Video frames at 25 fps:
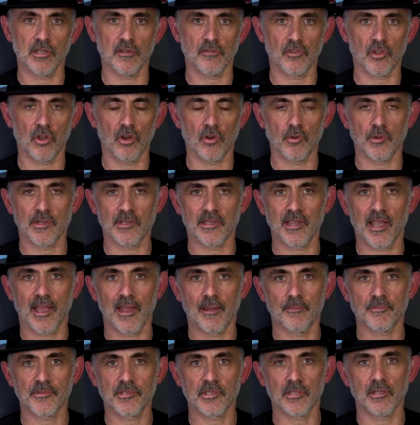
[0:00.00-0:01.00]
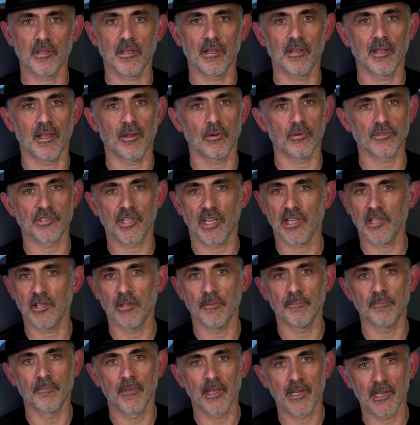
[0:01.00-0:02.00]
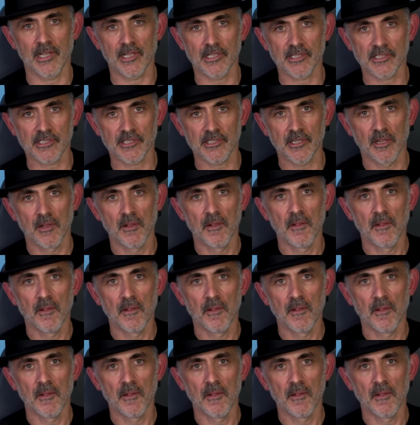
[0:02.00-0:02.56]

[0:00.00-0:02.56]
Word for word: you've got to adapt. It will take you minutes.